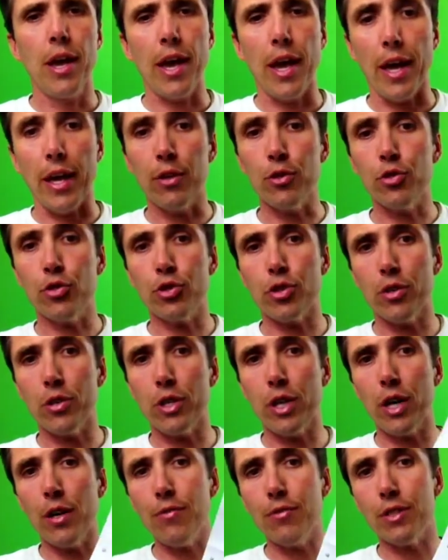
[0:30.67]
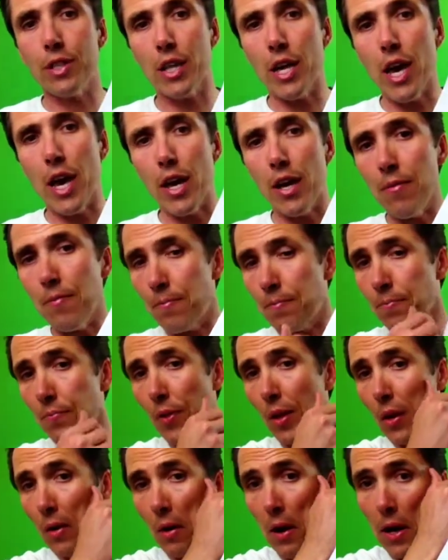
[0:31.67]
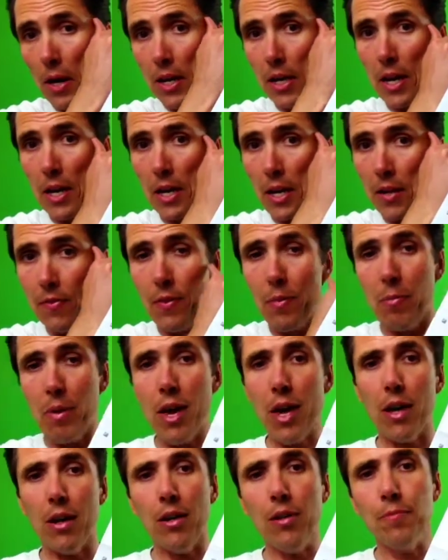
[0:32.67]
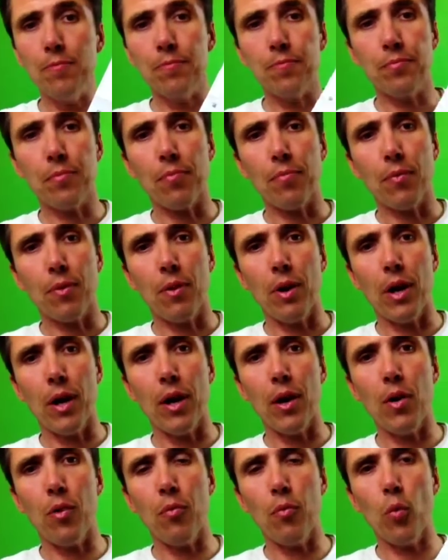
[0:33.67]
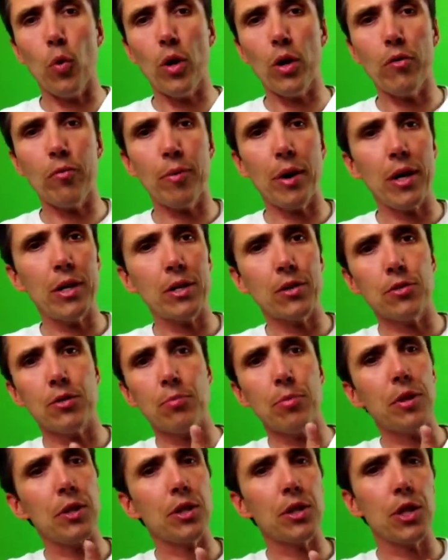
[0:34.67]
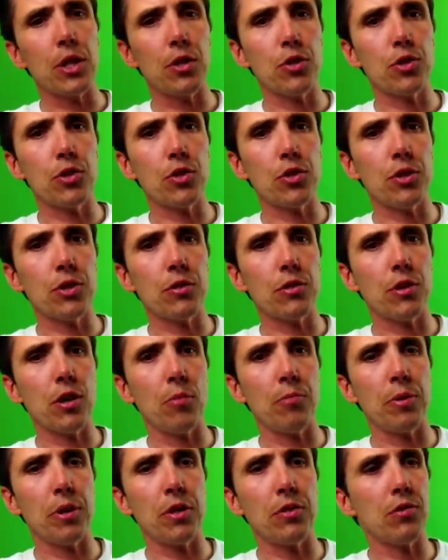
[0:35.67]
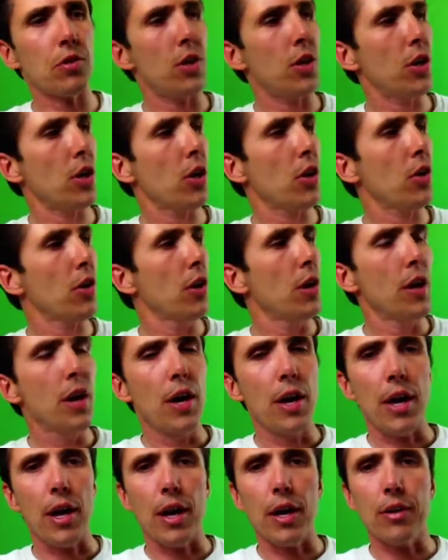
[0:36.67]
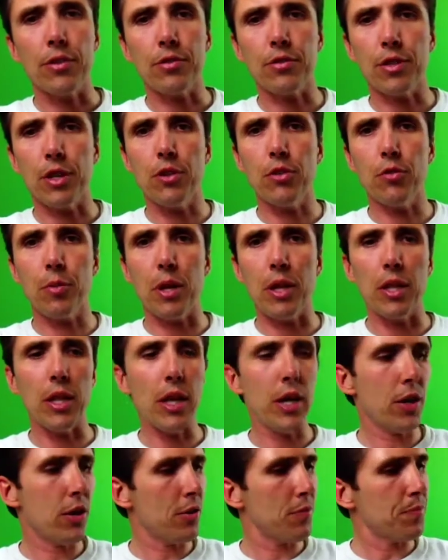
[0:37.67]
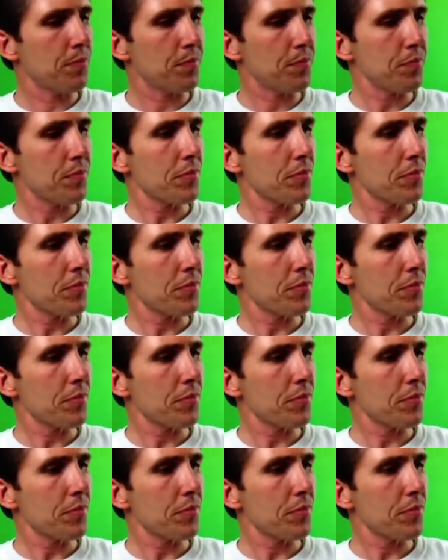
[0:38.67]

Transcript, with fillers: And sure enough, today I get in the mail uh, one of my disability insurance companies here uh, sends me a letter